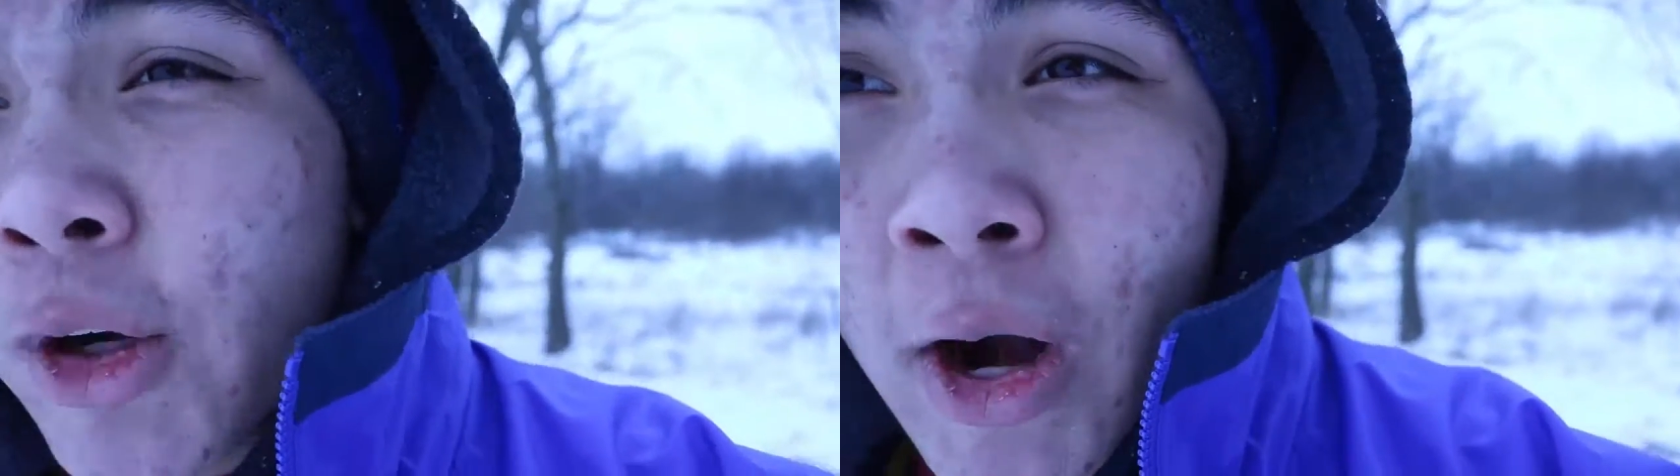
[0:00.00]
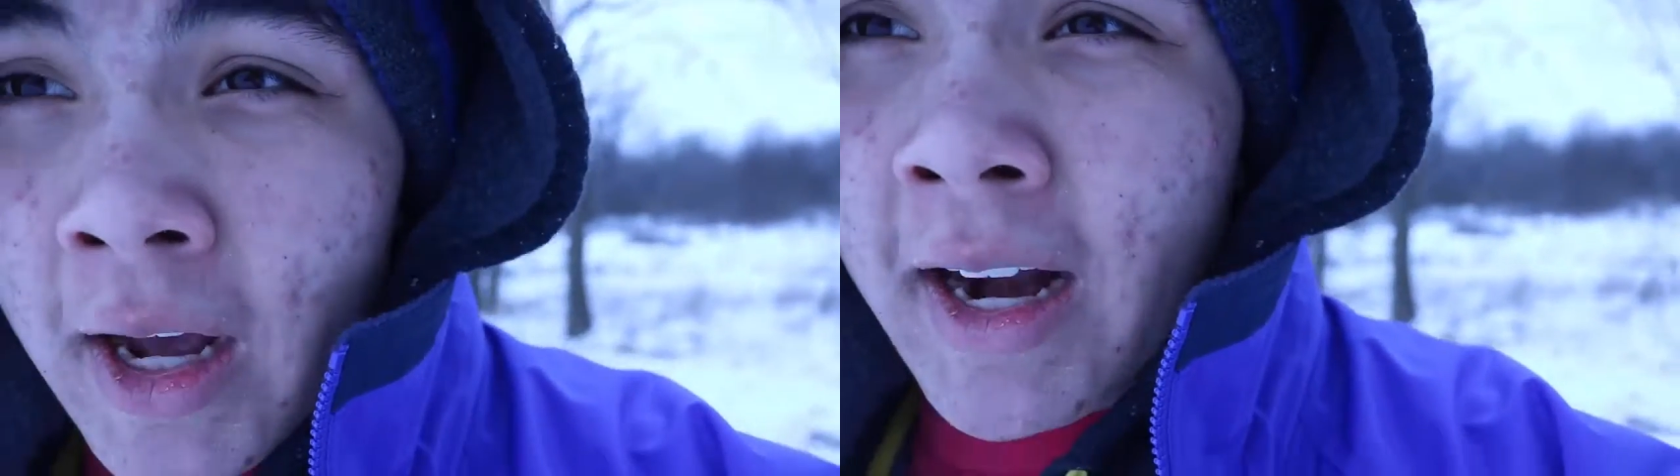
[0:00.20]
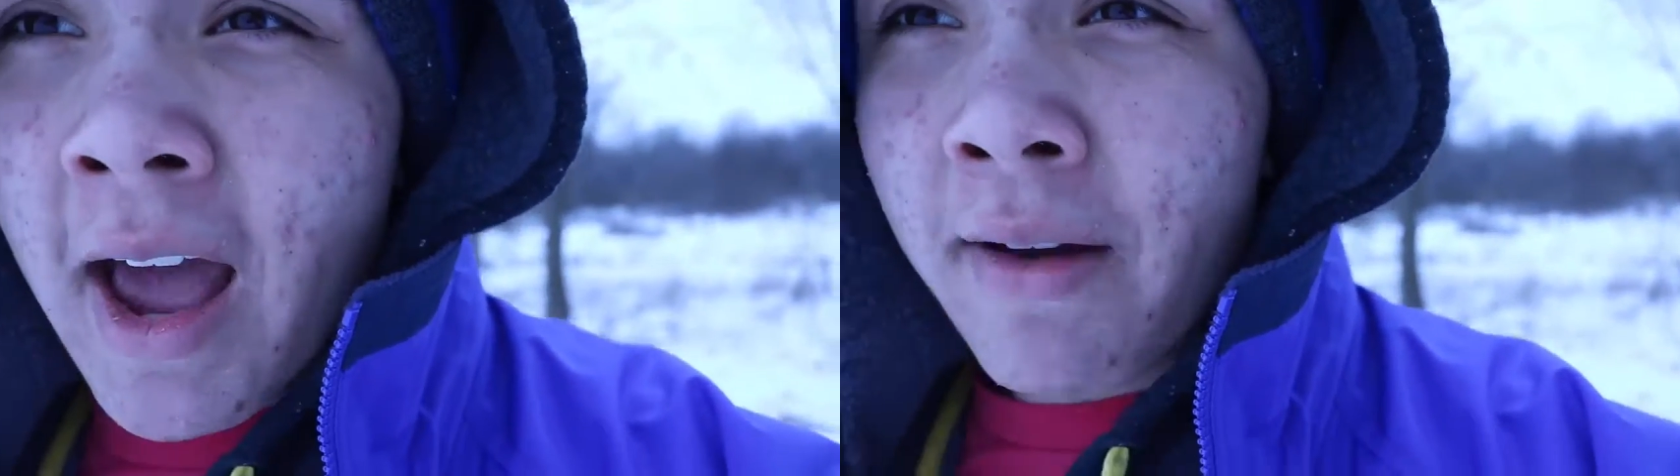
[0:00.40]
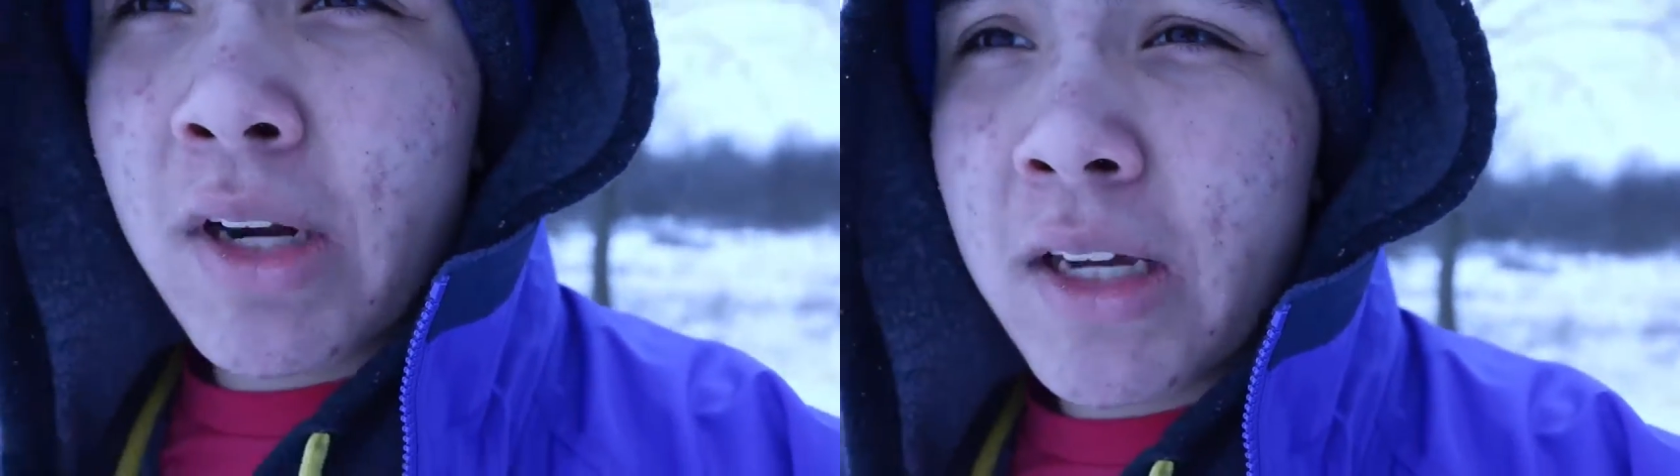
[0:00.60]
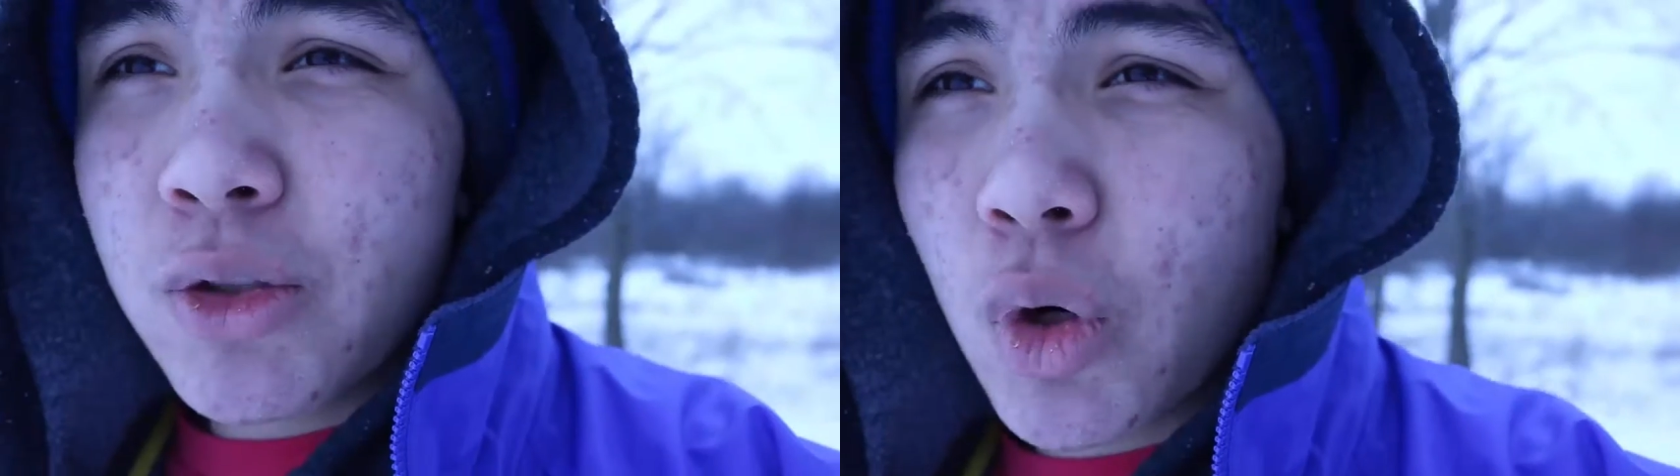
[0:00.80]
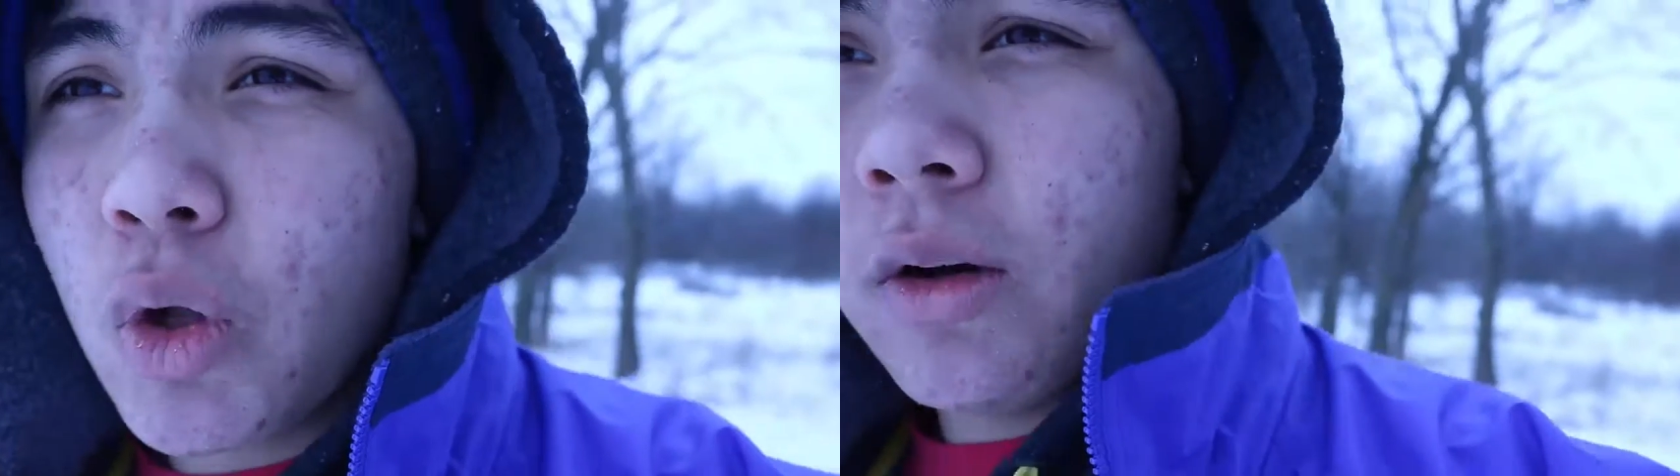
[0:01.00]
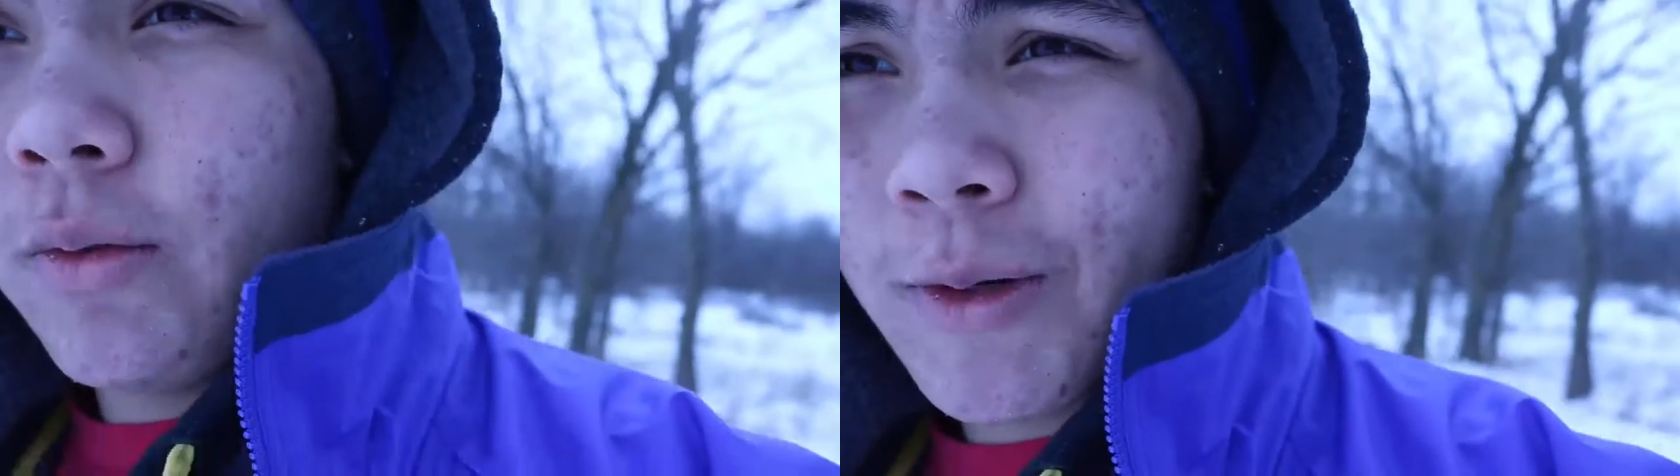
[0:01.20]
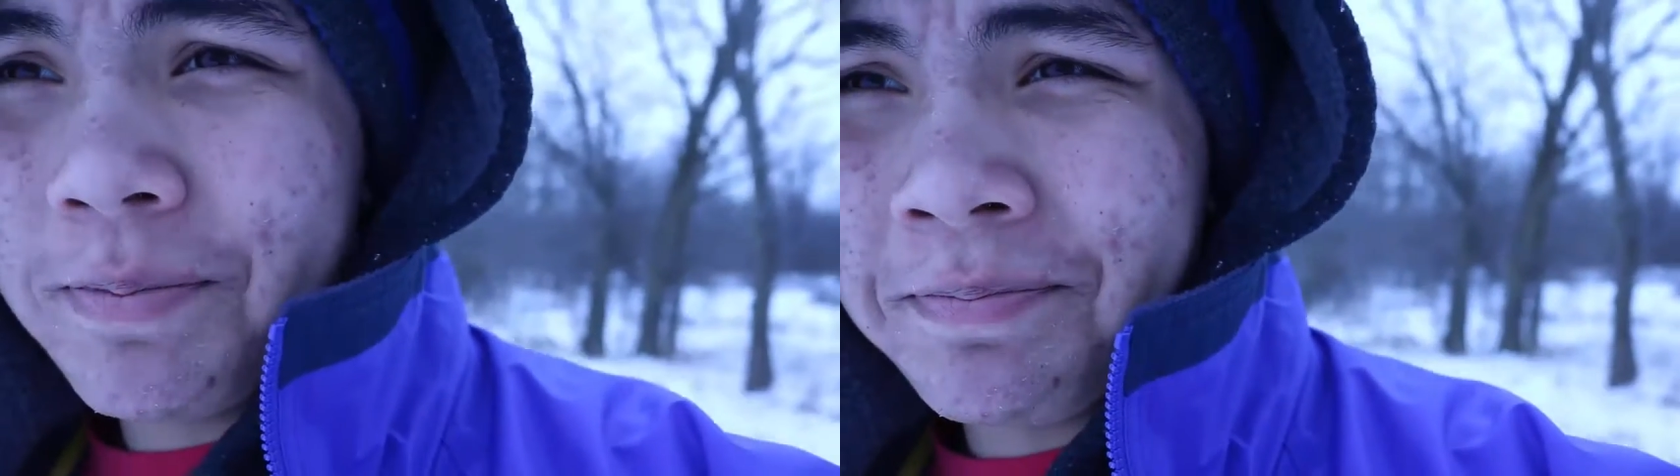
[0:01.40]
you're not gonna have any control
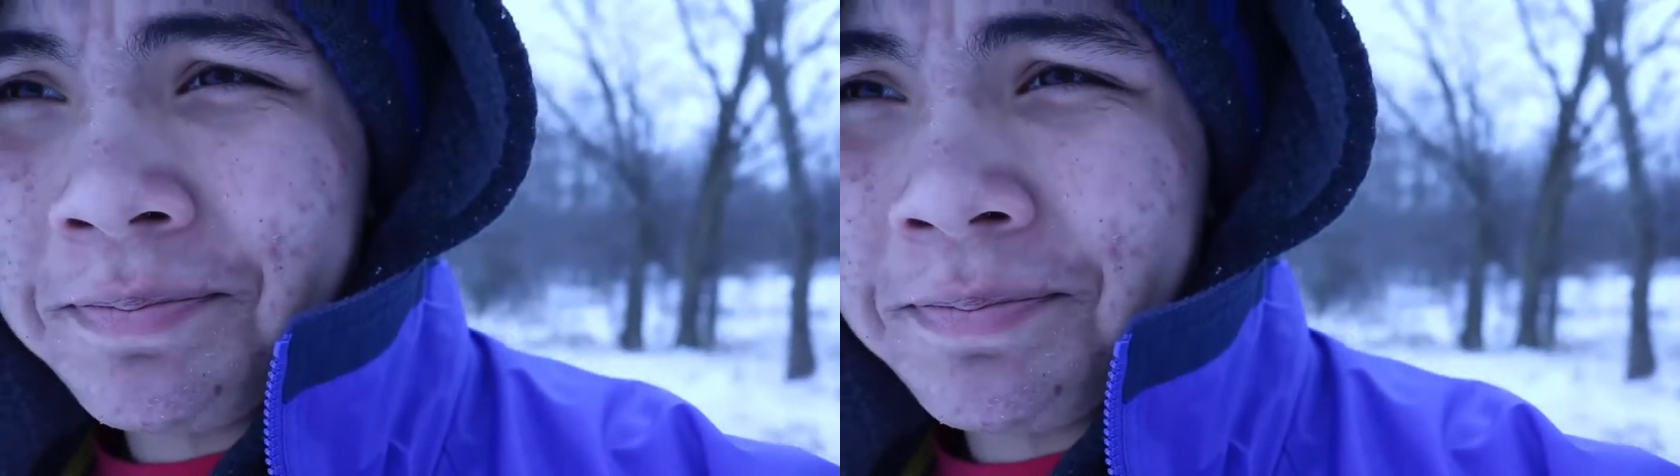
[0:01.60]
over it.